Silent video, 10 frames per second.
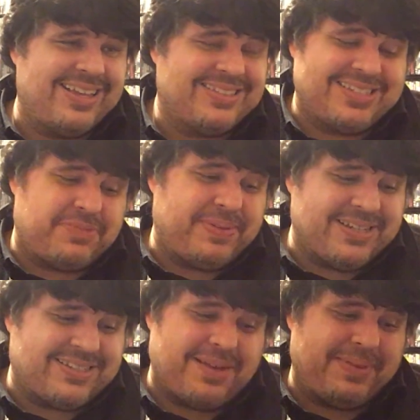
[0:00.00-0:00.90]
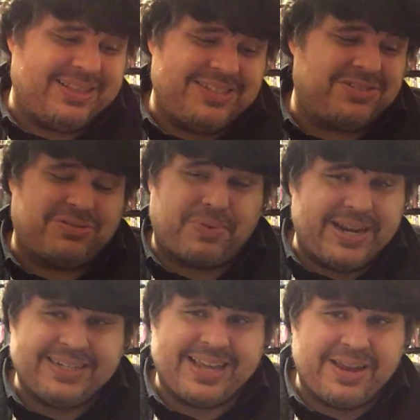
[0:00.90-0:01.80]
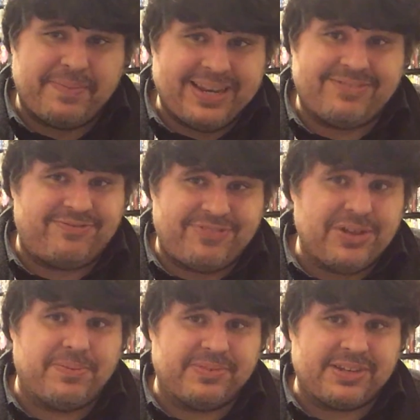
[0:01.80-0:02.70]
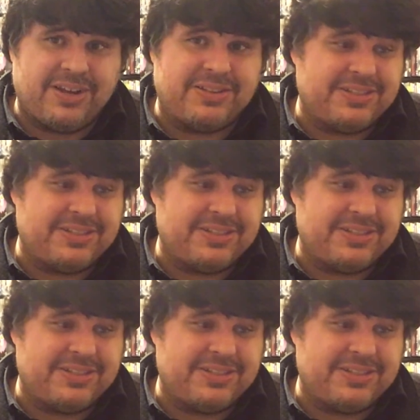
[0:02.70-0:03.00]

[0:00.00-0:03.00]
Just because, I mean, these are great animated films, you know.